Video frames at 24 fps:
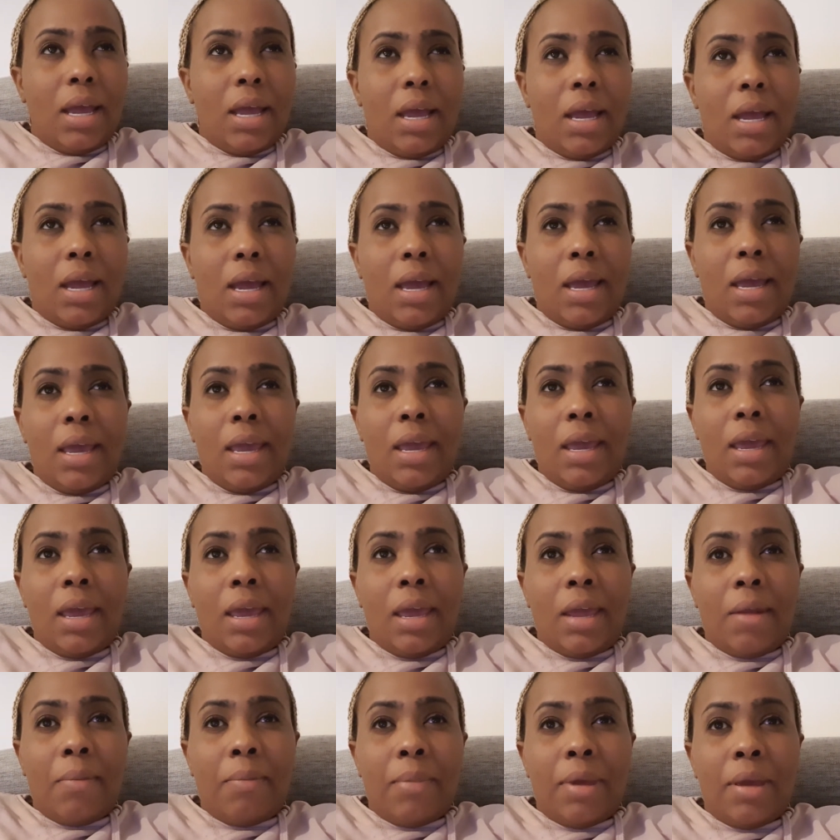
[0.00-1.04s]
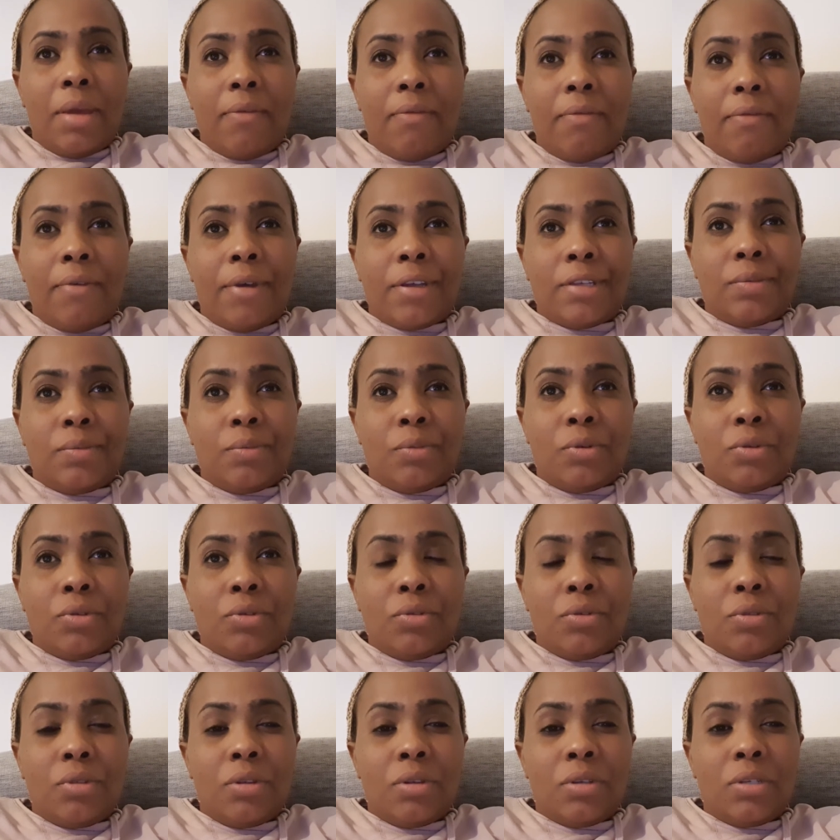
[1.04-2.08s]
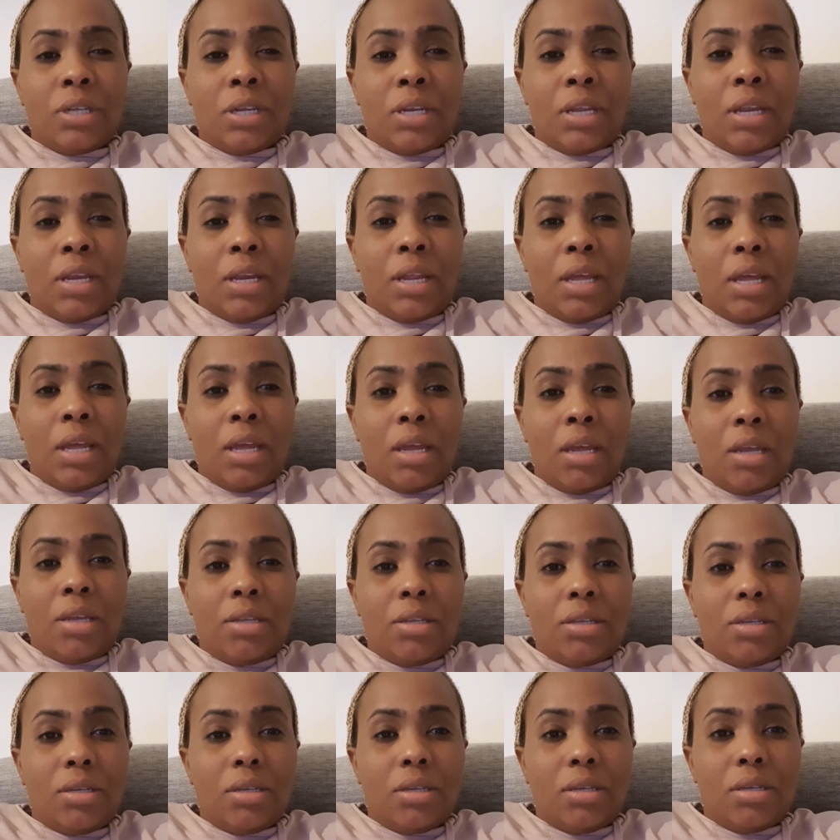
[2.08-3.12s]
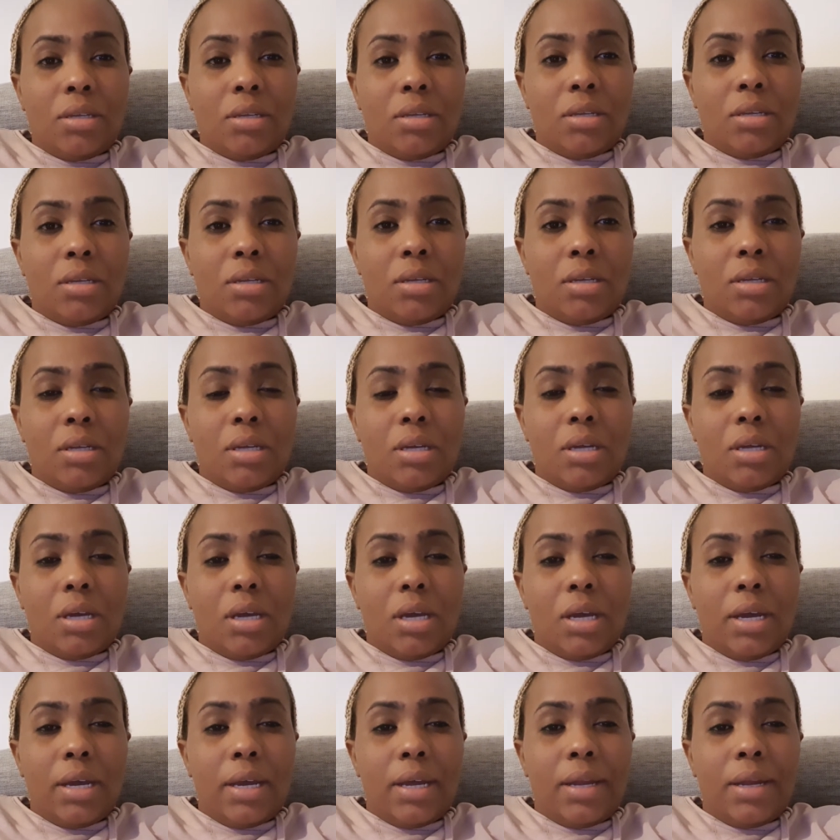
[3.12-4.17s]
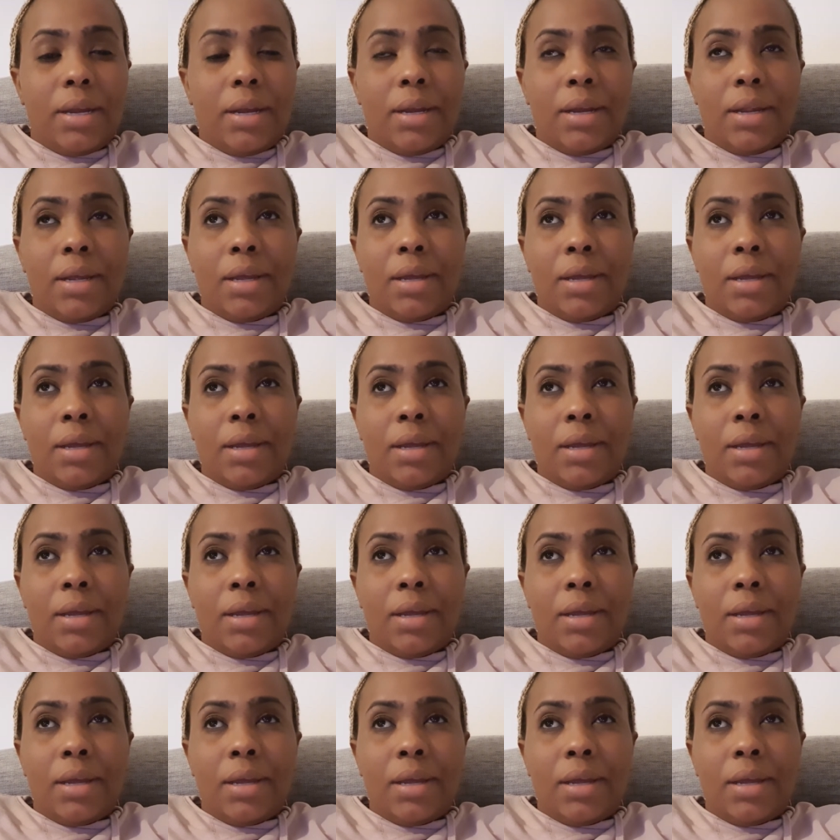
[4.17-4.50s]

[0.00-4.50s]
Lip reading: I had my firstborn 2008, and